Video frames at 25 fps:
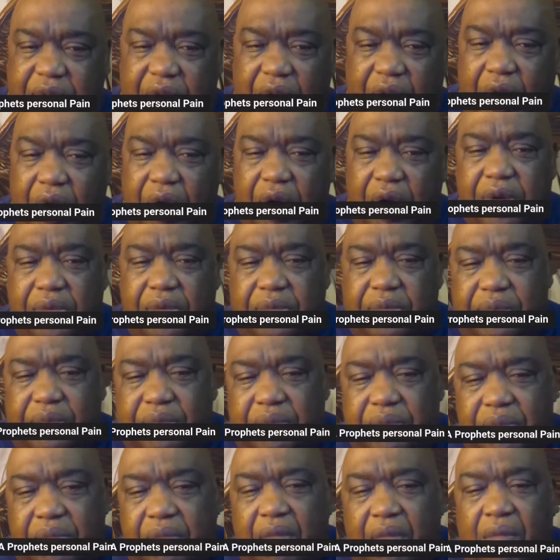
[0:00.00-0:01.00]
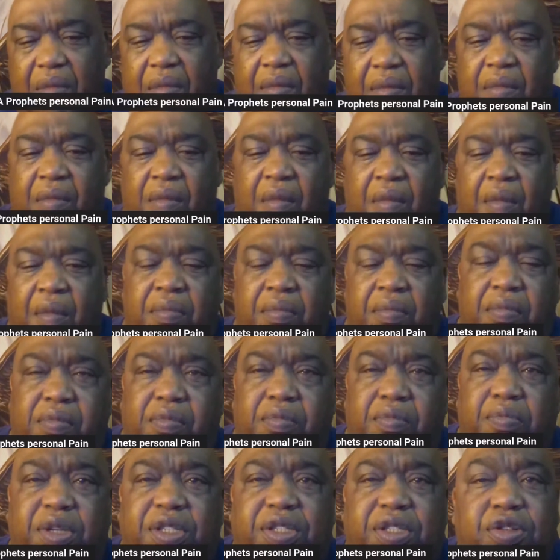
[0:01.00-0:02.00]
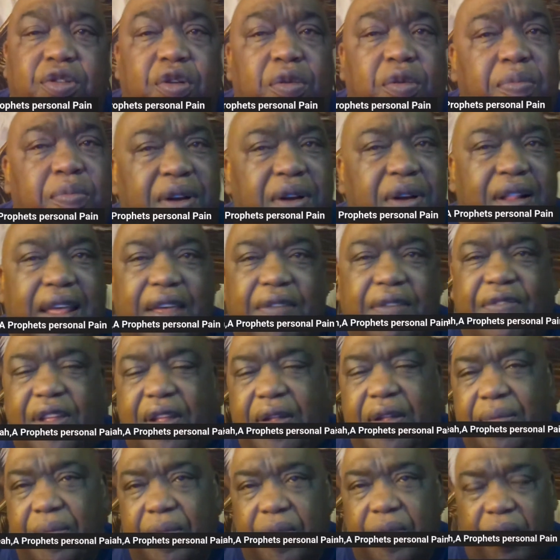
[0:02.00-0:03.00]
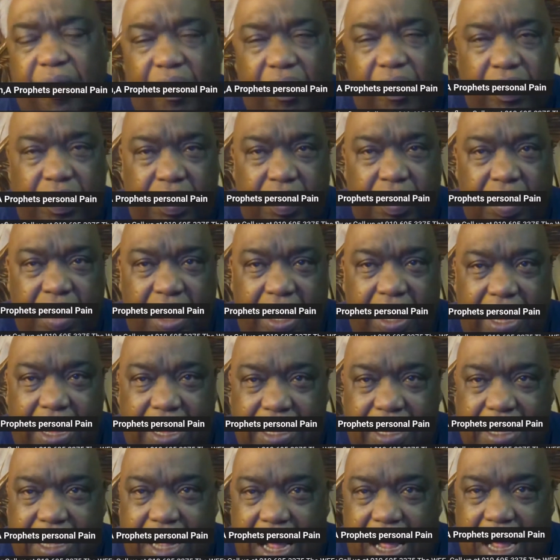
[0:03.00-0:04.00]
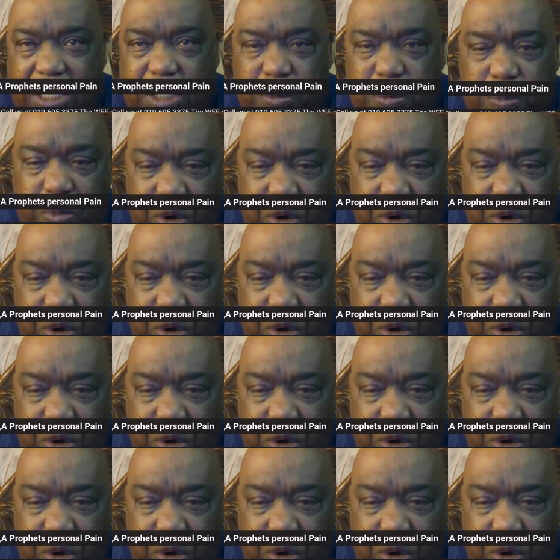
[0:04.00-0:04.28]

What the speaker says: been hurt. But you're believing in God's